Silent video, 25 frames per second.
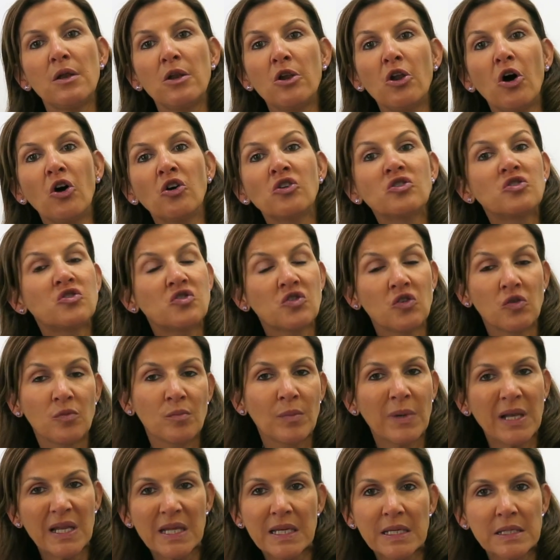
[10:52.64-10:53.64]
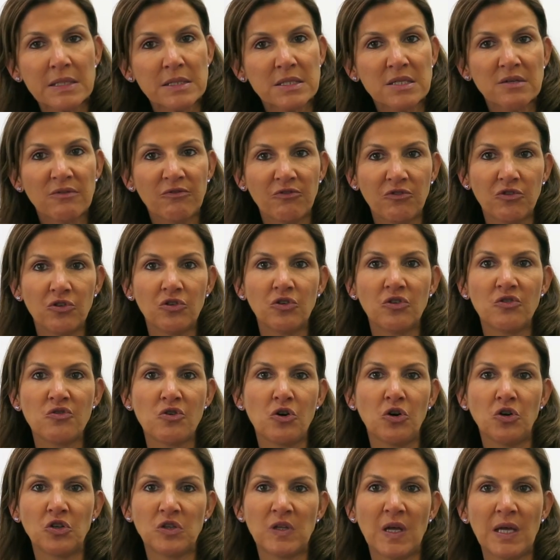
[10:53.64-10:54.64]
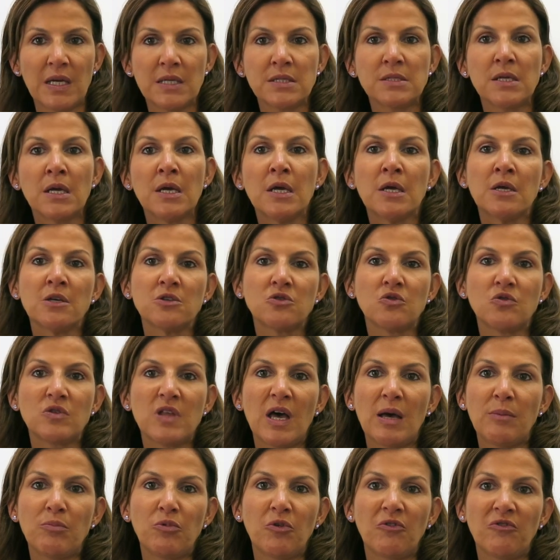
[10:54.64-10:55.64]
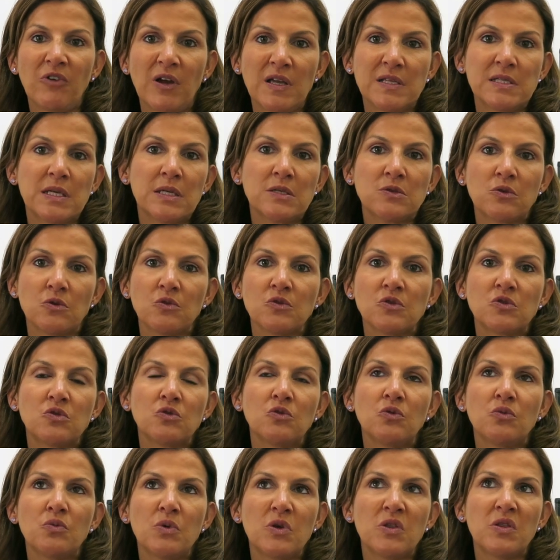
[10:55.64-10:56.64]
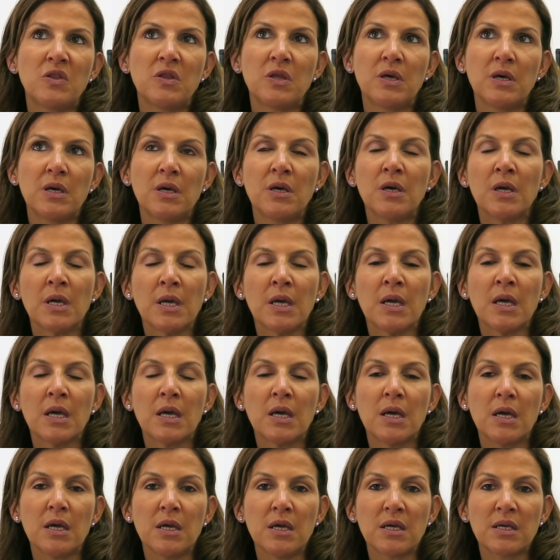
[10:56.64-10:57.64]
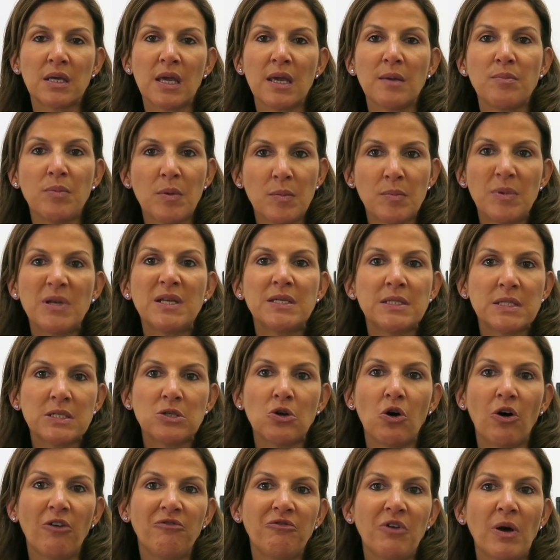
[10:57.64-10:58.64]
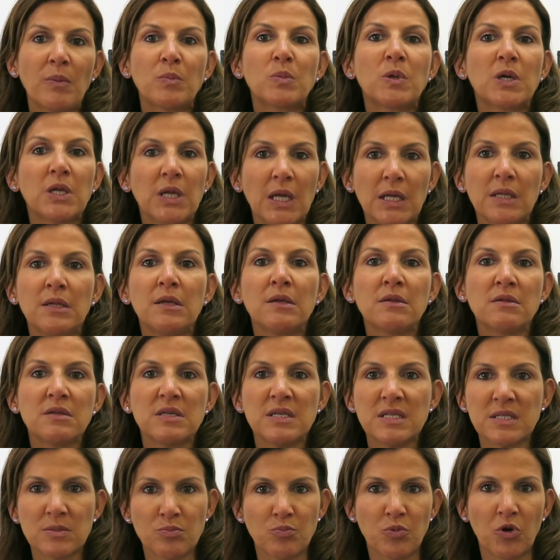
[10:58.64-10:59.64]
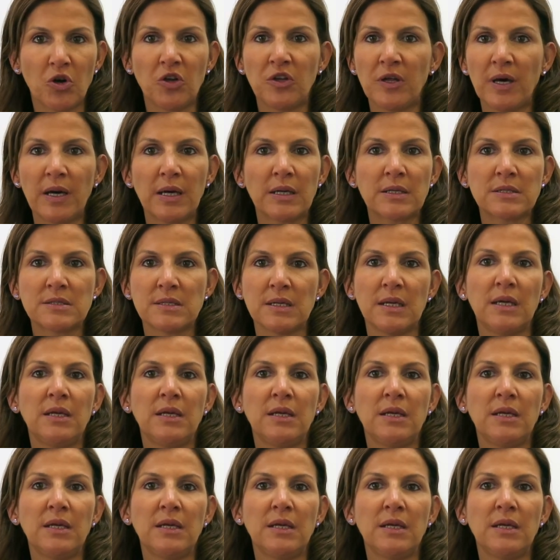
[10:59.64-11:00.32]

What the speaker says: long-term lease for the hotels. So that provides us also with the capability of upgrading these products